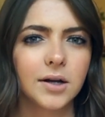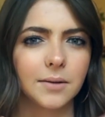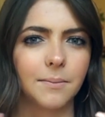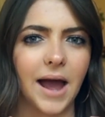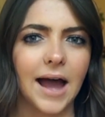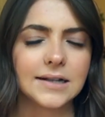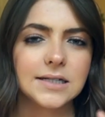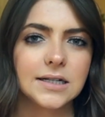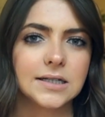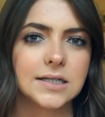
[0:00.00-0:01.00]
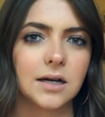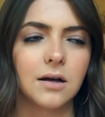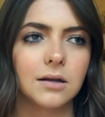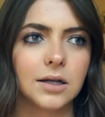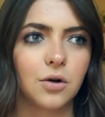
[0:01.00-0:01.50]
compacted into
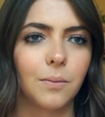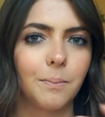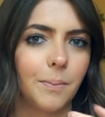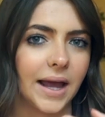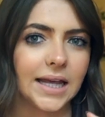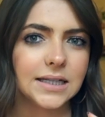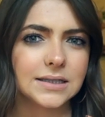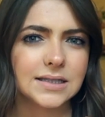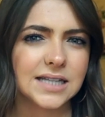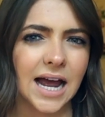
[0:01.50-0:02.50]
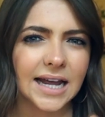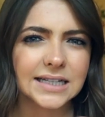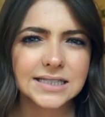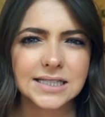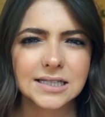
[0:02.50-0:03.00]
a little bite
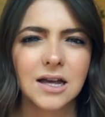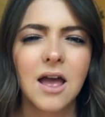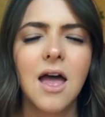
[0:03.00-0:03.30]
size.